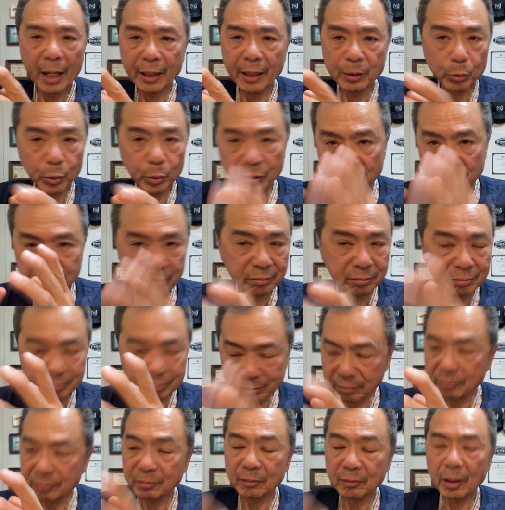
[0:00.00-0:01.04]
and it was
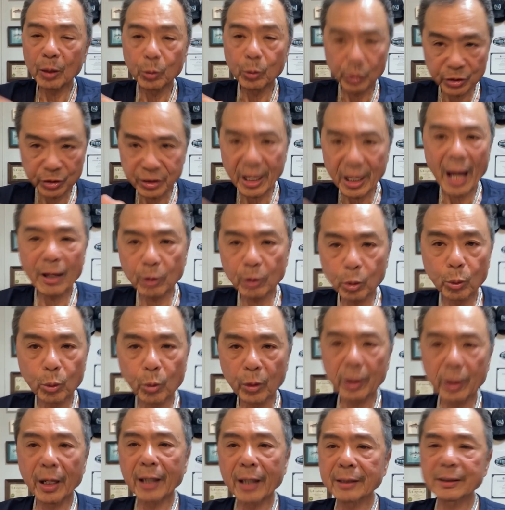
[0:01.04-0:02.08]
that
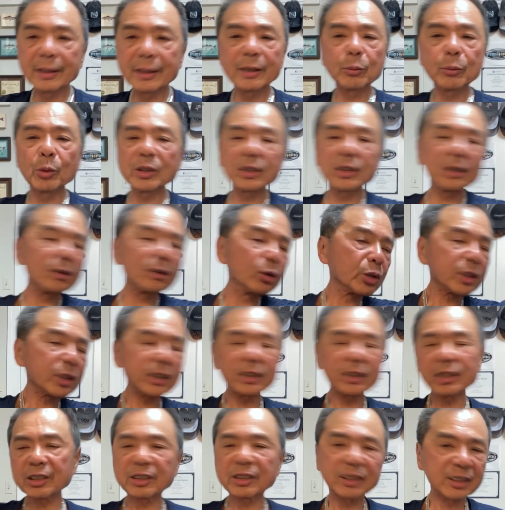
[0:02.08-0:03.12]
lure. And he wasn't
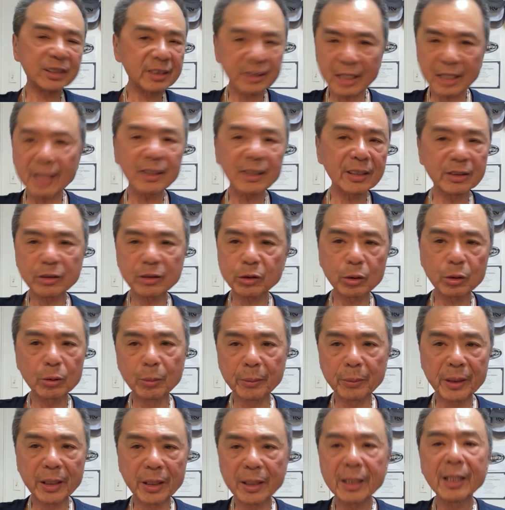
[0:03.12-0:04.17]
looking to sell it
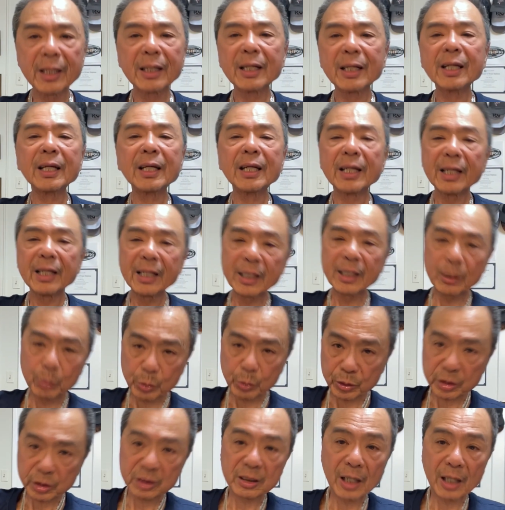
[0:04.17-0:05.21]
to me. He
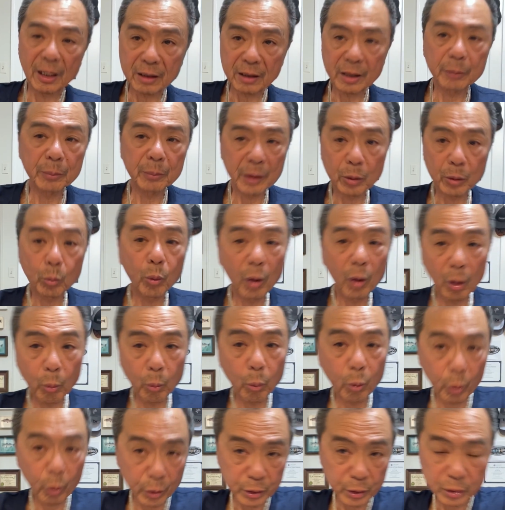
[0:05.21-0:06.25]
was telling me
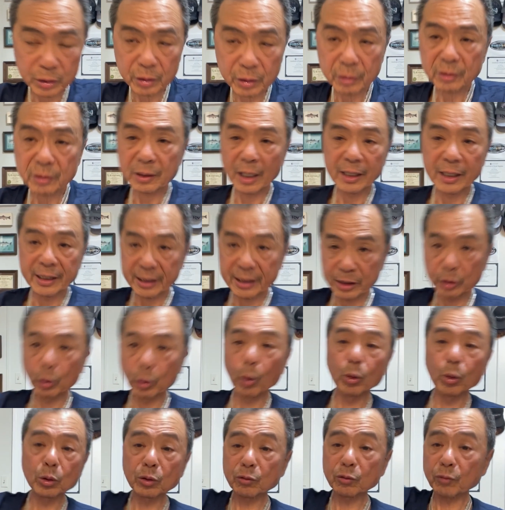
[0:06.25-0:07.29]
what worked that he
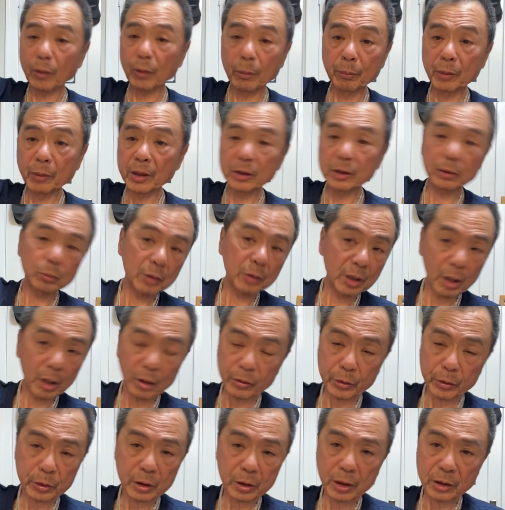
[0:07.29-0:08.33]
knows from his
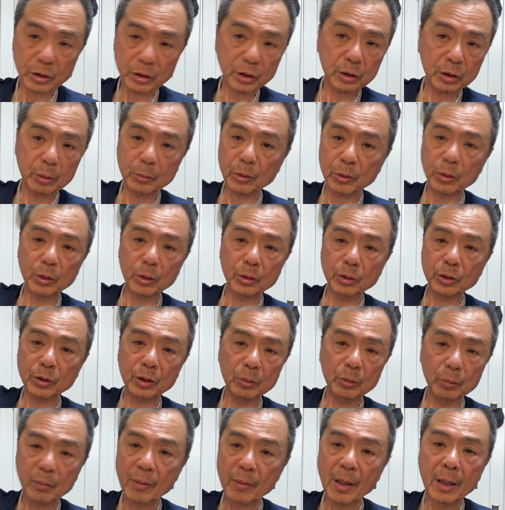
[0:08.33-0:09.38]
other
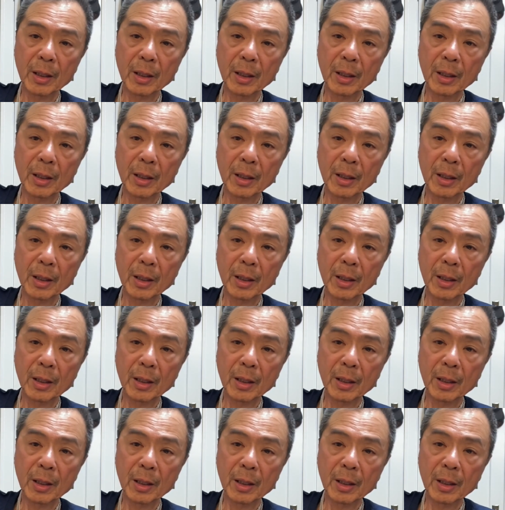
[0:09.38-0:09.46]
customers, and